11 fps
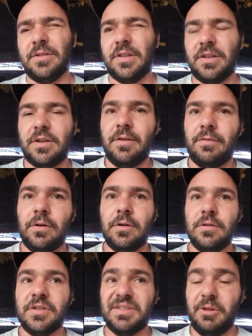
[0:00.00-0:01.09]
is going to
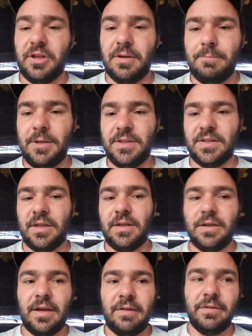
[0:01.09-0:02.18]
cover some of the companies
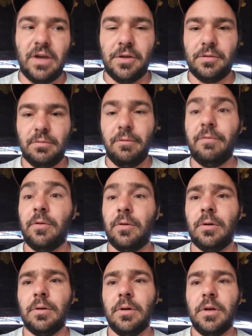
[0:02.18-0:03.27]
that I've gone through
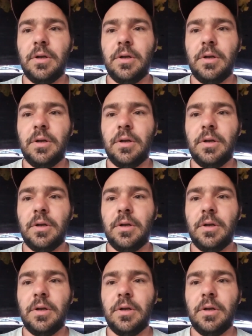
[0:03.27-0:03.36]
for